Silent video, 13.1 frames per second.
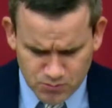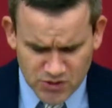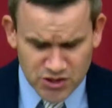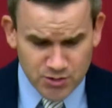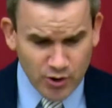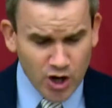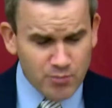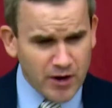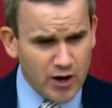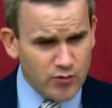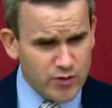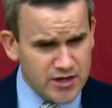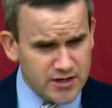in part by
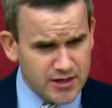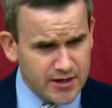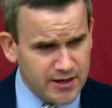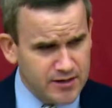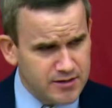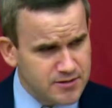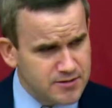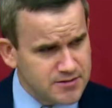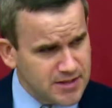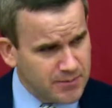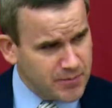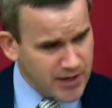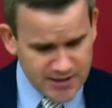reading
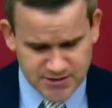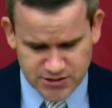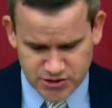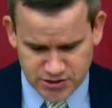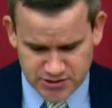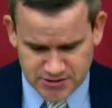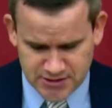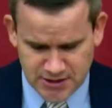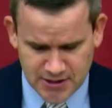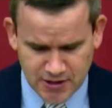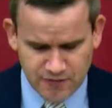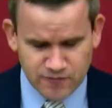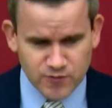some passages.
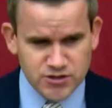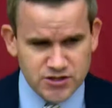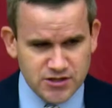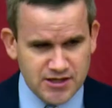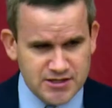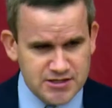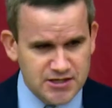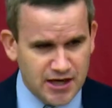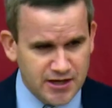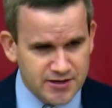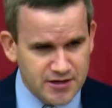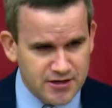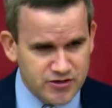Unfortunately, it's
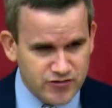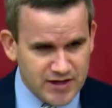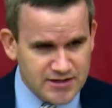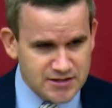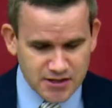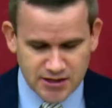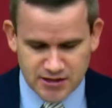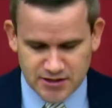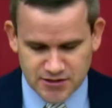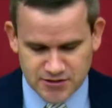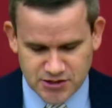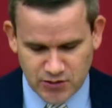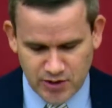not translated,
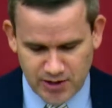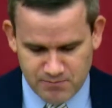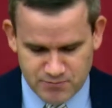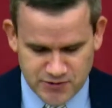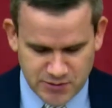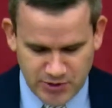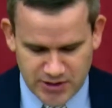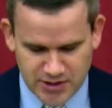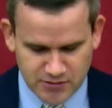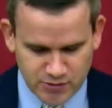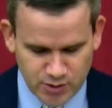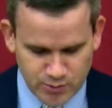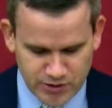and so I'm depending a
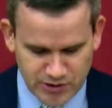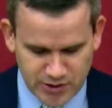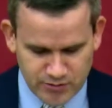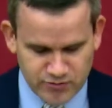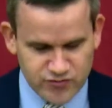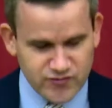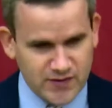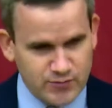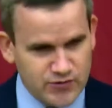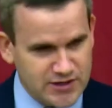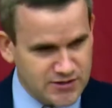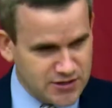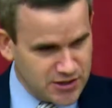little bit on some
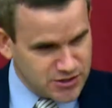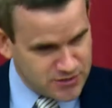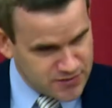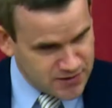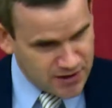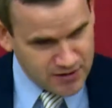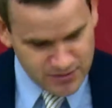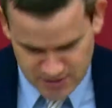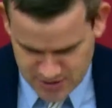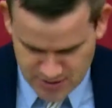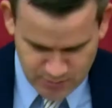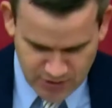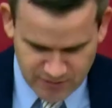translations that
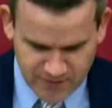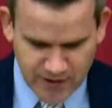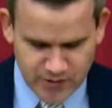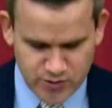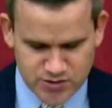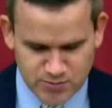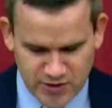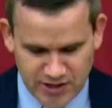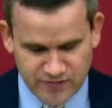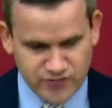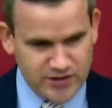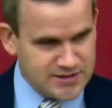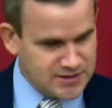my father has made. I've
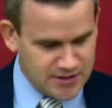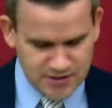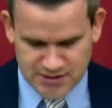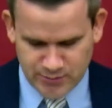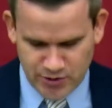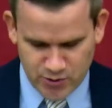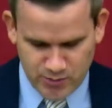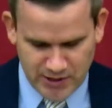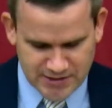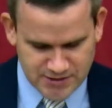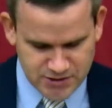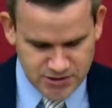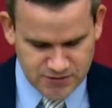translated some other
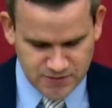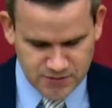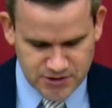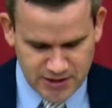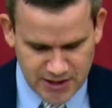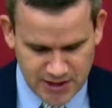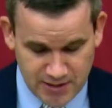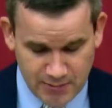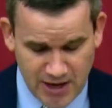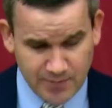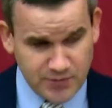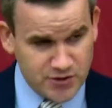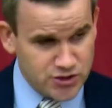passages for today, and I'm
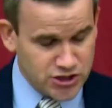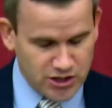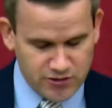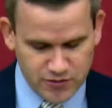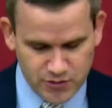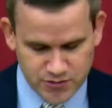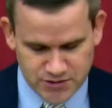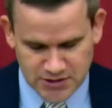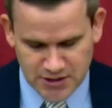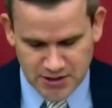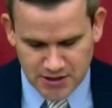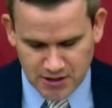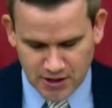happy to share those
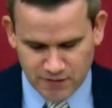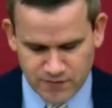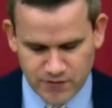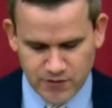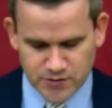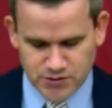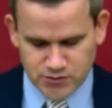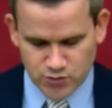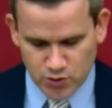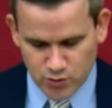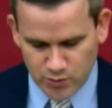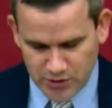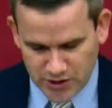for those
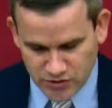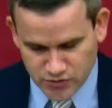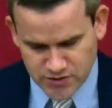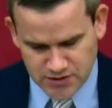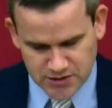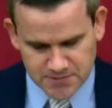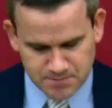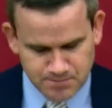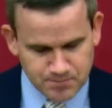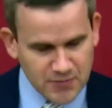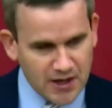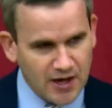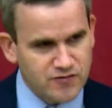who would be interested
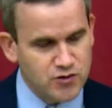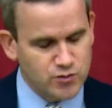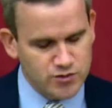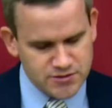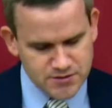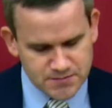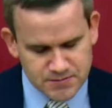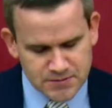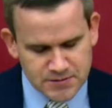afterwards.